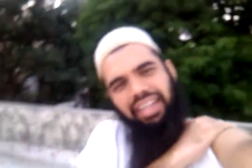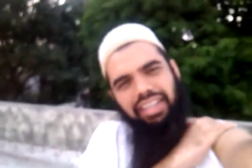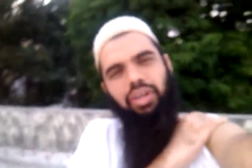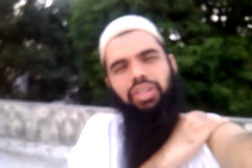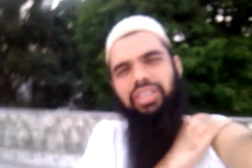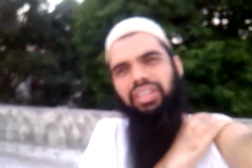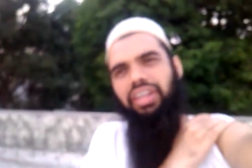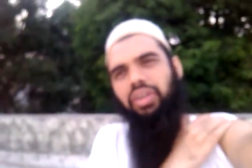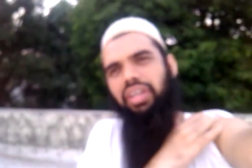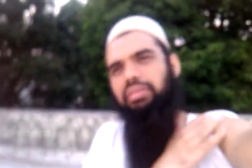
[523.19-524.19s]
I'll
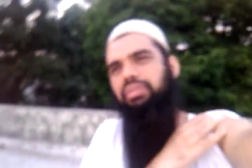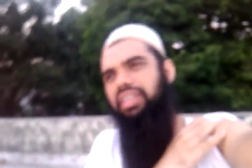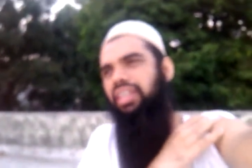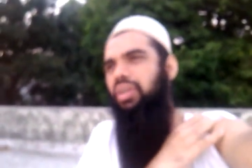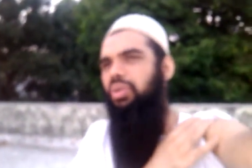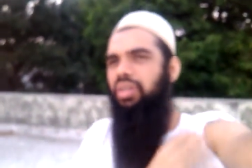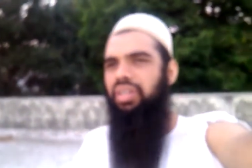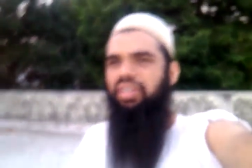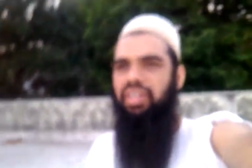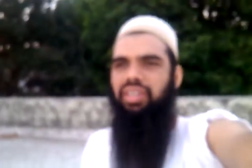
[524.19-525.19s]
concentrate on MC now.
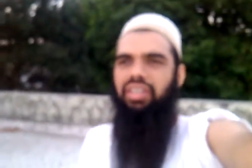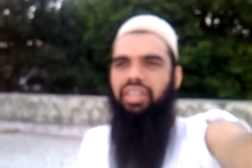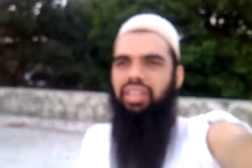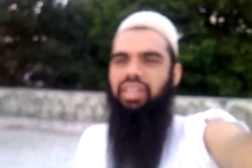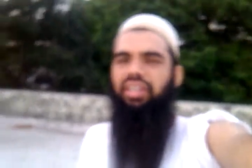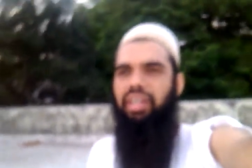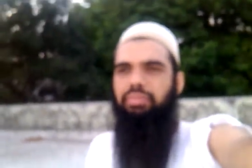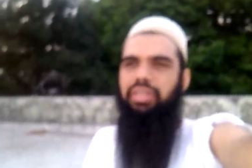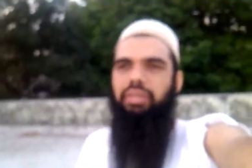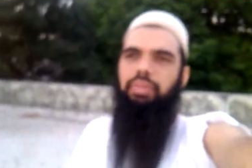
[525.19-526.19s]

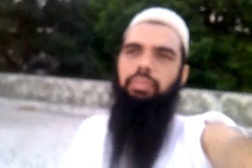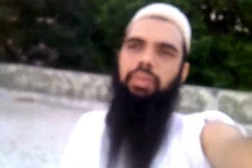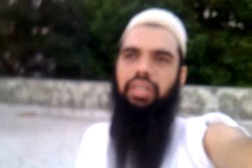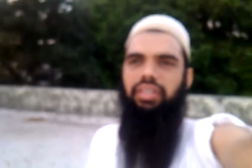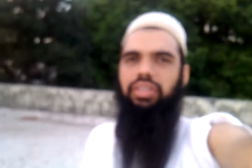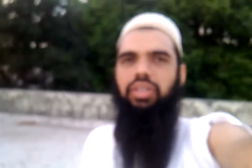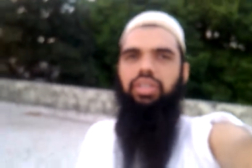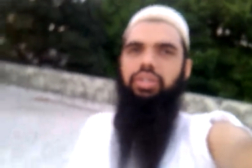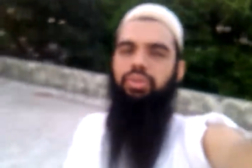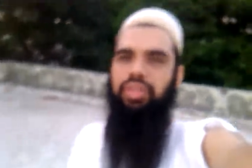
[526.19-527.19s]
MC paper is
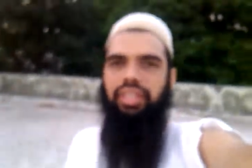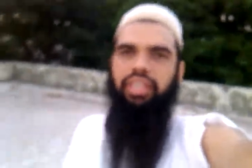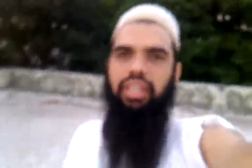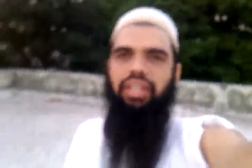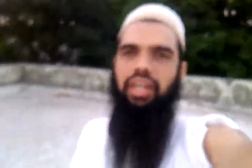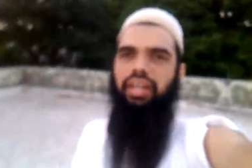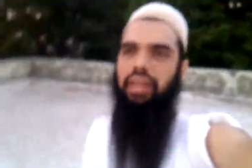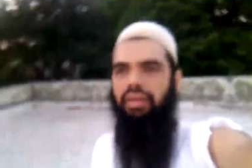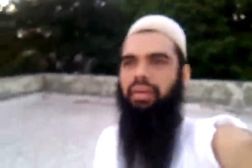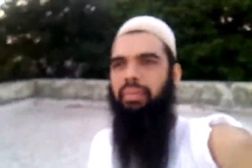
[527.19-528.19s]
on Tuesday.
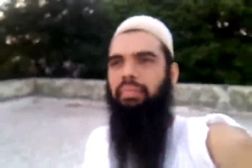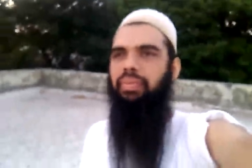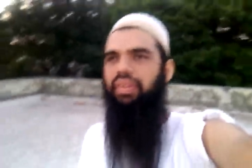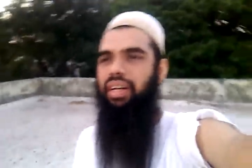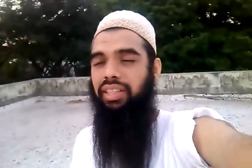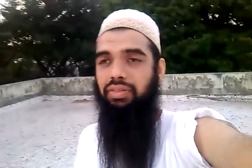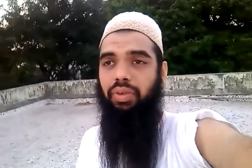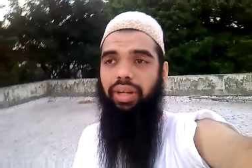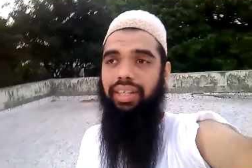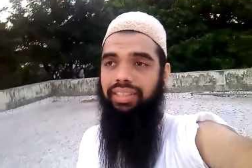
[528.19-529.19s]
As
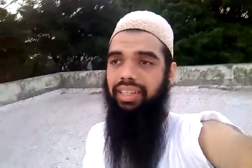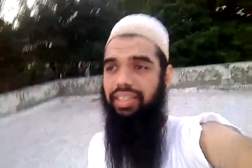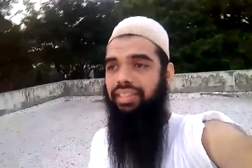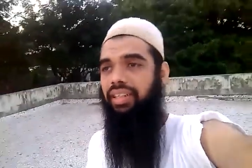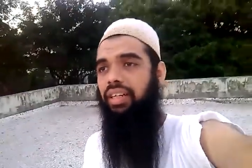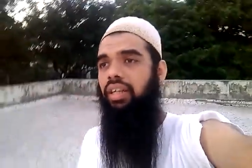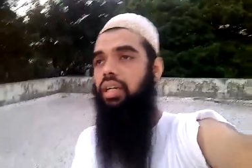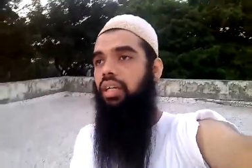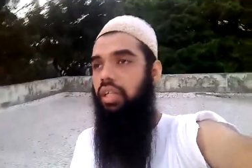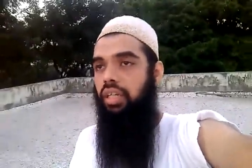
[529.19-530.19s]
for SS,
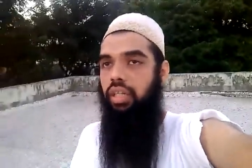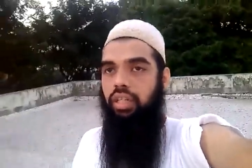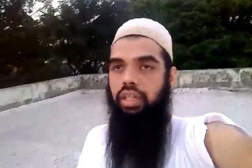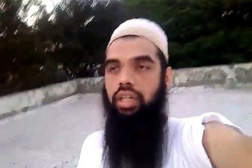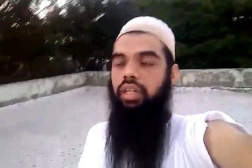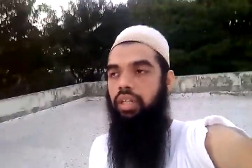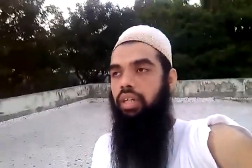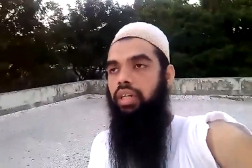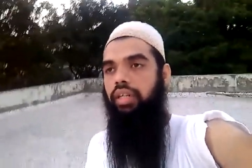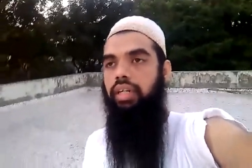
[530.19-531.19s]
I'm